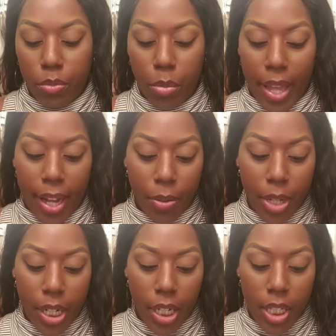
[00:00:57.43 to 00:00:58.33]
Black
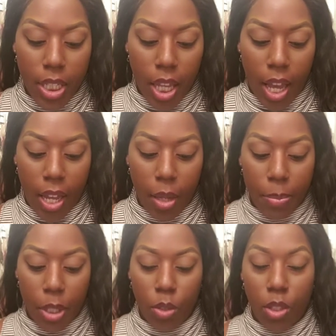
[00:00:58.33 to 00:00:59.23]
Radiance Eye
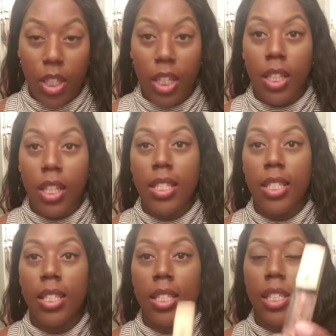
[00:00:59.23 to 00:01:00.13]
Appeal Lid
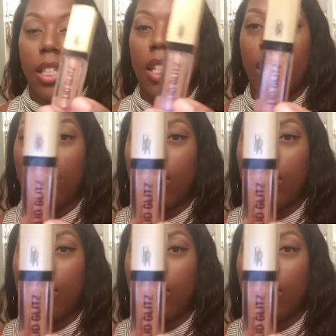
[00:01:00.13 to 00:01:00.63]
Glazes, and they